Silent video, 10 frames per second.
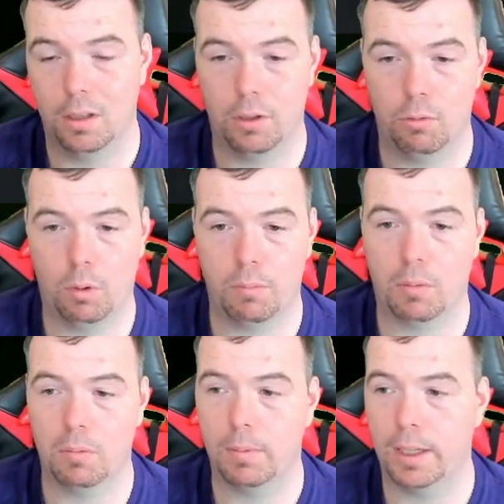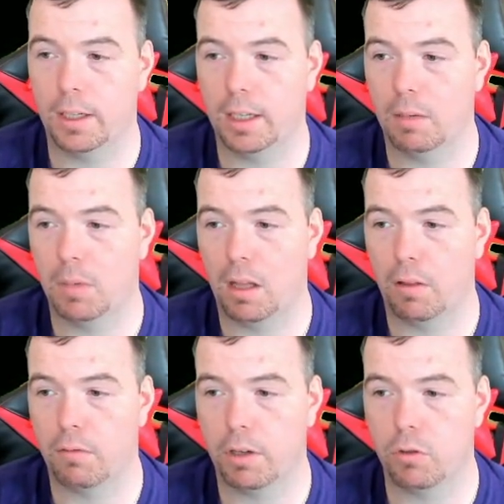You are probably going to give me
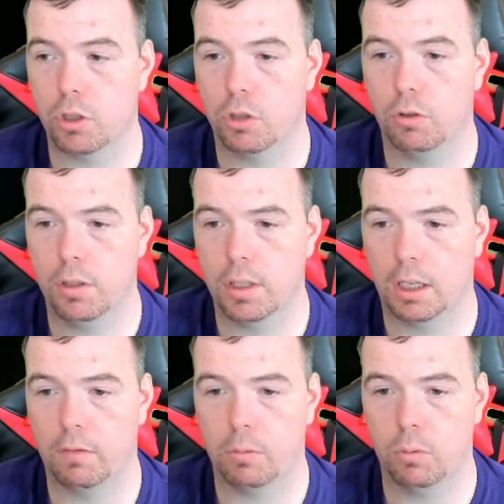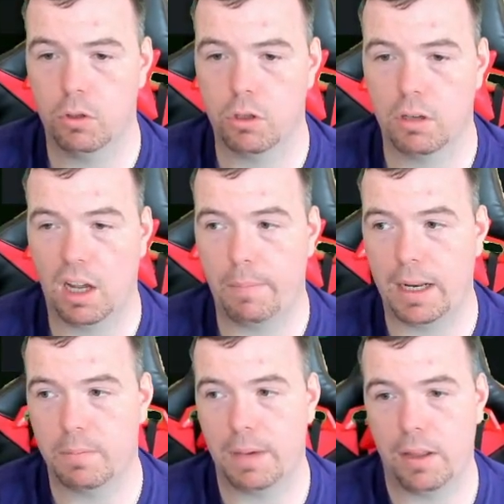300 coins. Thank you very much. I mean,
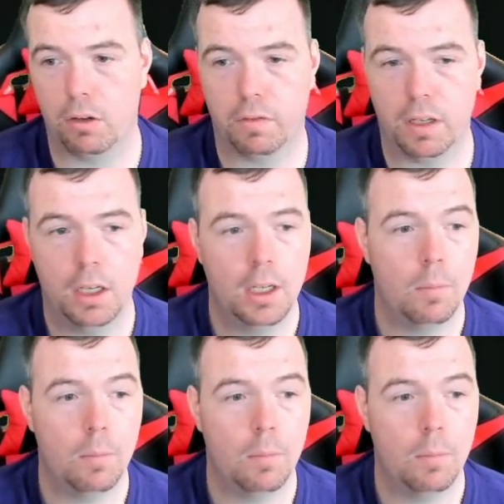it's better than nothing.